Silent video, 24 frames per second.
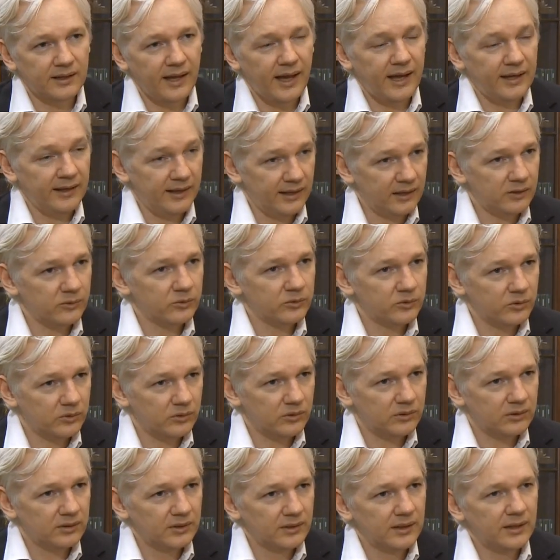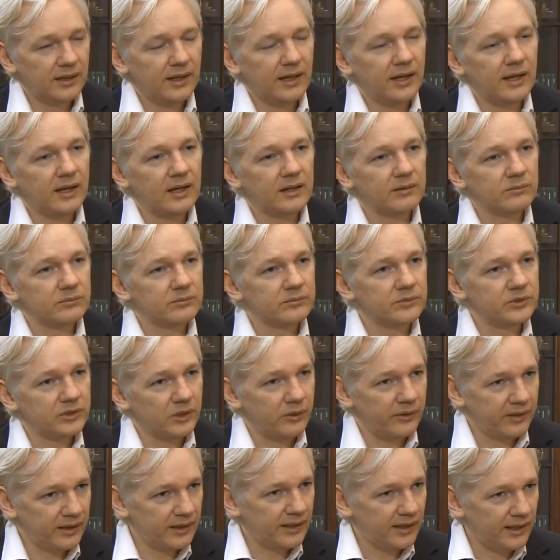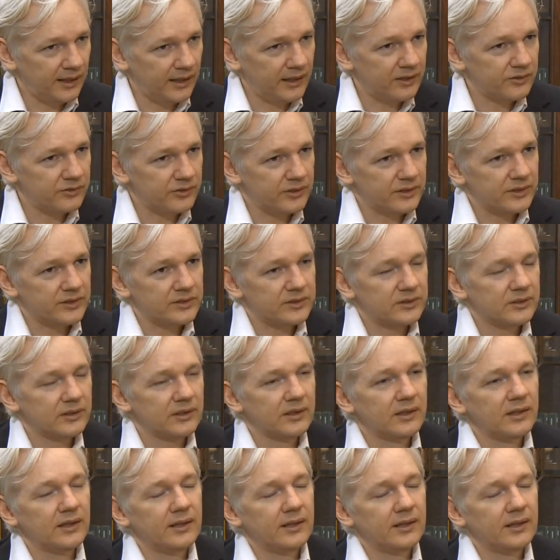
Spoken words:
and Ecuador showing a keen interest.